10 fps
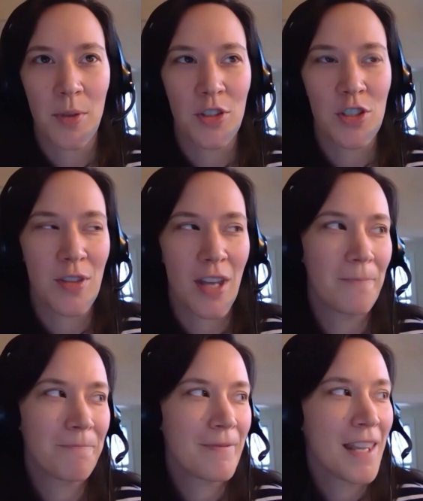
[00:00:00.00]
to do that.
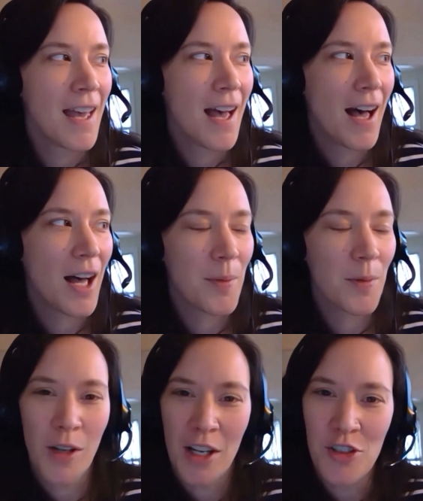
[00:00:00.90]
I'm going to
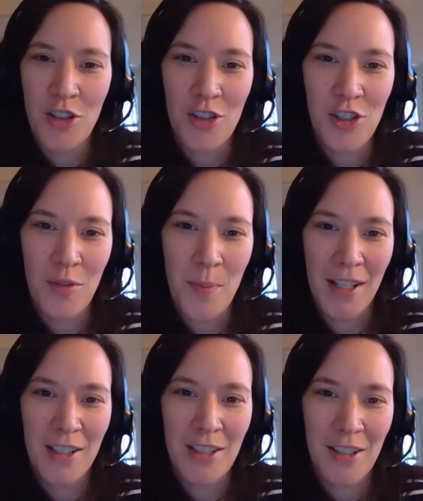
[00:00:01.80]
go ahead and shift
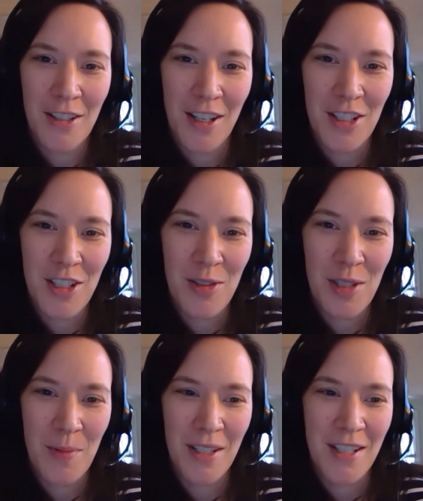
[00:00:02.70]
back to us to some
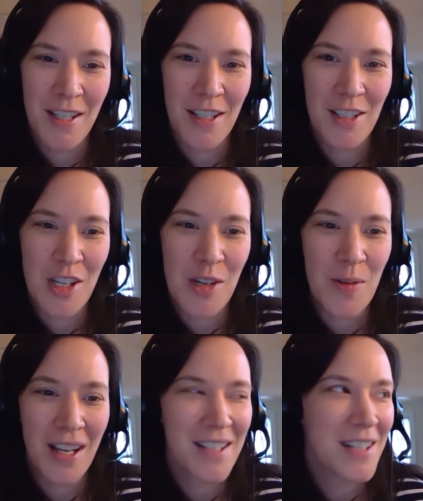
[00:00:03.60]
of these
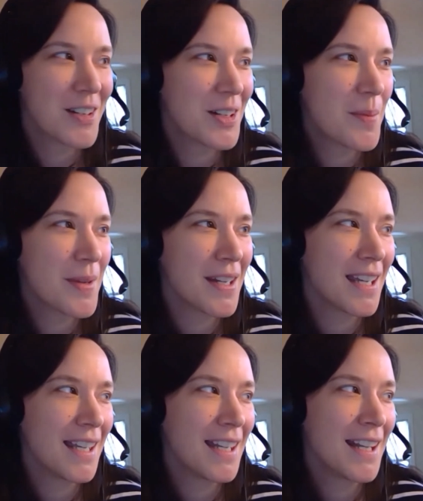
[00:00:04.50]
Q&As that are coming
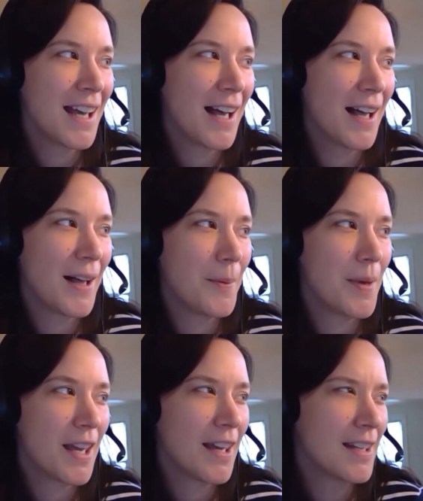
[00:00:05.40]
in.
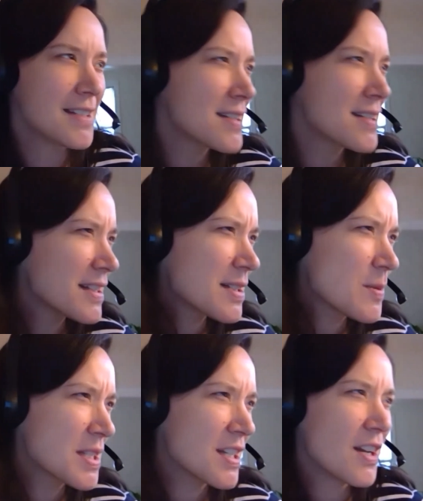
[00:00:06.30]
And so this
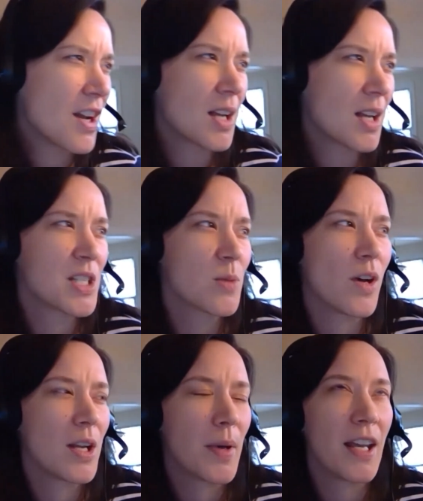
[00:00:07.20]
was an anonymous
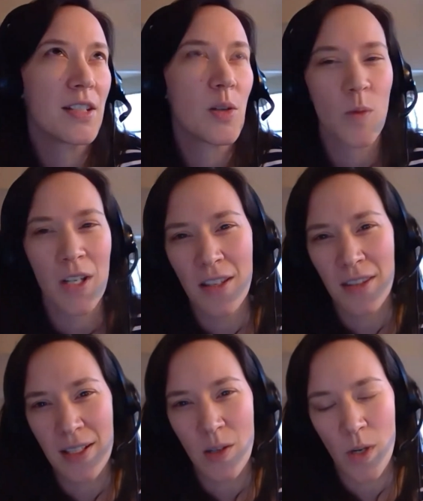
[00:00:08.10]
one, but so one of the
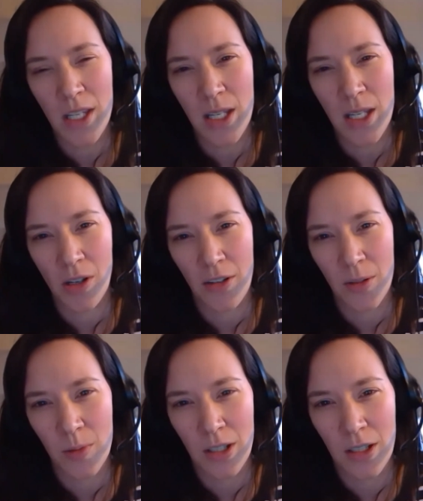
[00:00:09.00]
things that we keep hearing from
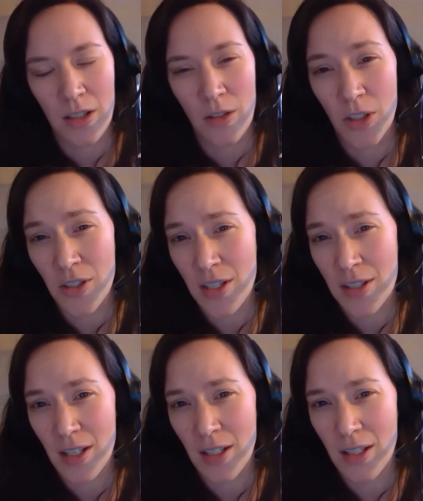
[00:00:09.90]
the universities
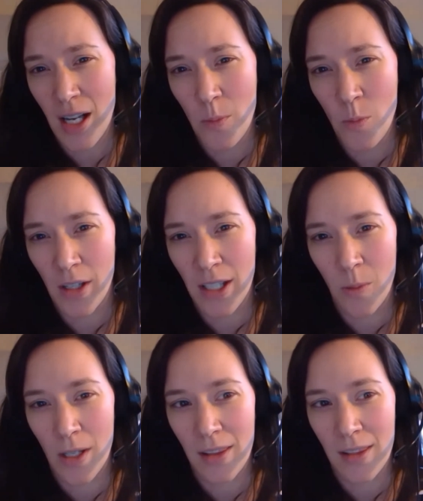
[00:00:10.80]
that I'm working
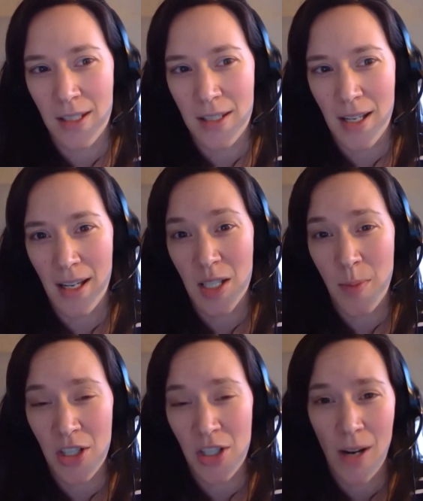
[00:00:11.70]
with is that,
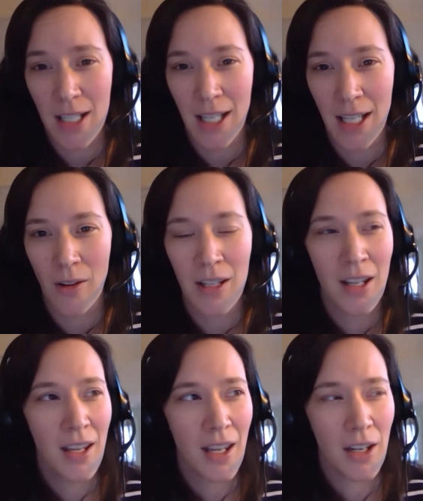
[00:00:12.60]
especially right now,
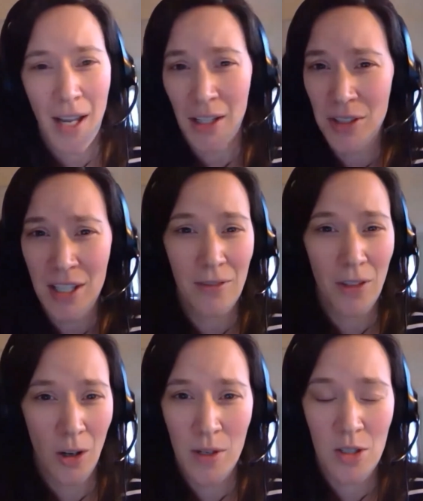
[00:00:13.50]
and faculty have
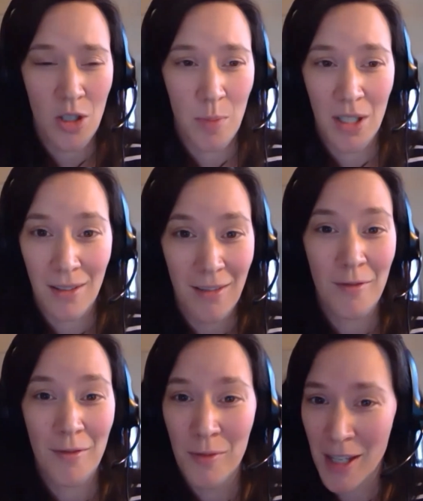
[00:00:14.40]
always just been,
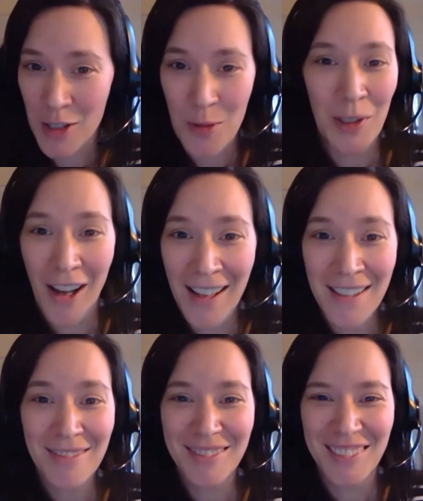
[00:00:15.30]
they do a lot.
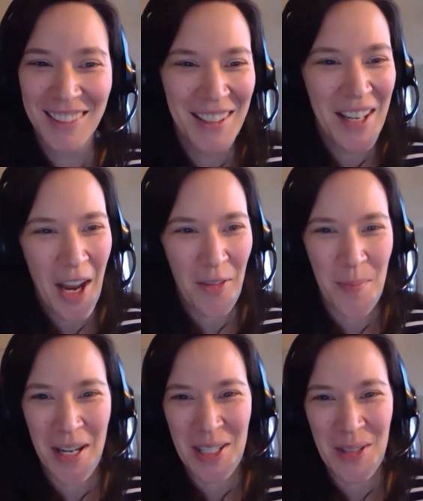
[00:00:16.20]

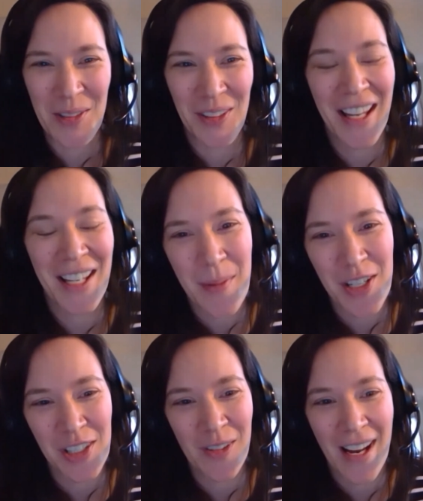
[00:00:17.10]
Everybody's doing a lot,
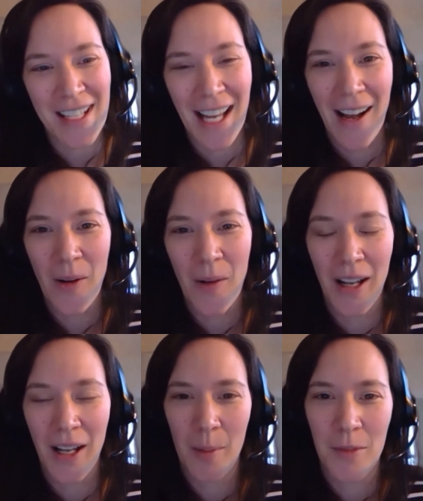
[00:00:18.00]
especially right
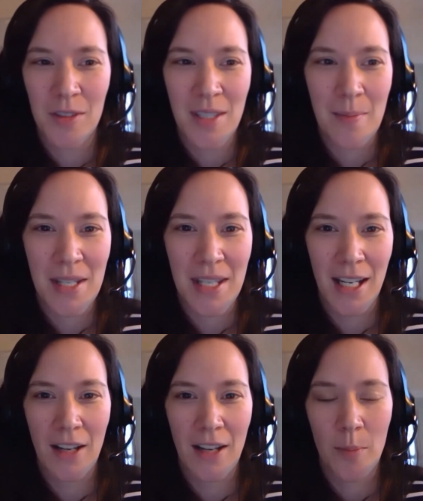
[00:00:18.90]
now. Seems
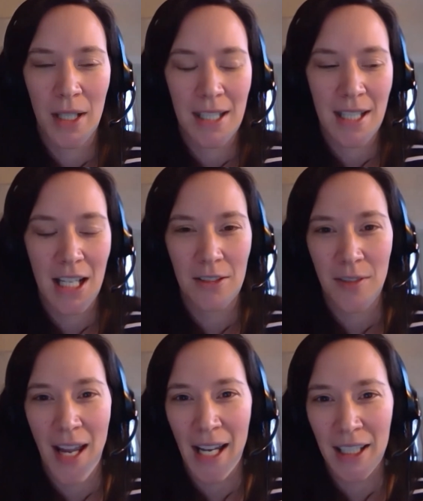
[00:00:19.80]
that everybody's kind of
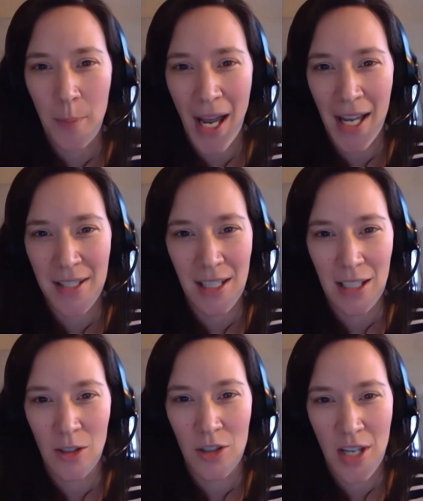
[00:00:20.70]
at capacity
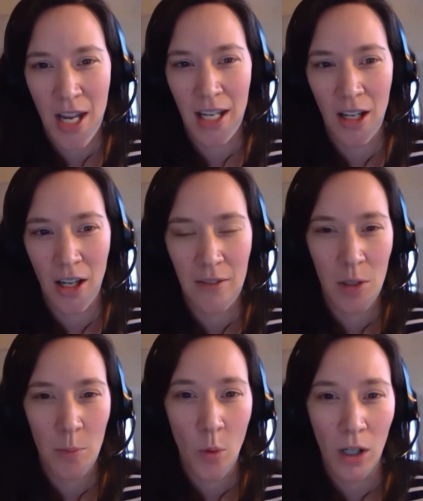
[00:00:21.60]
or just taking on even
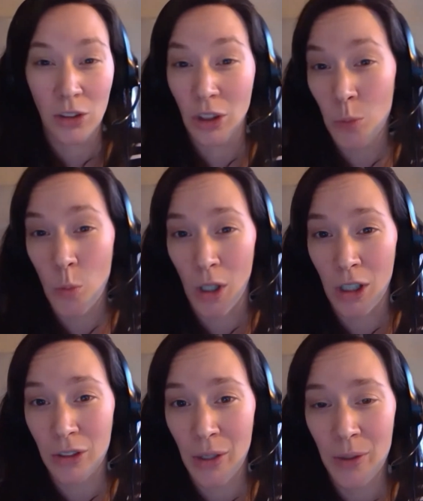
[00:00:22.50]
more
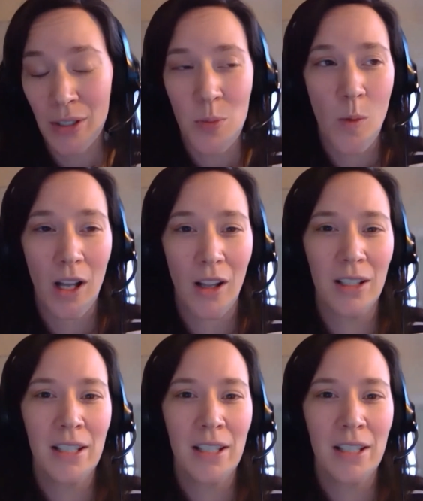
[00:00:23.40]
workload as well.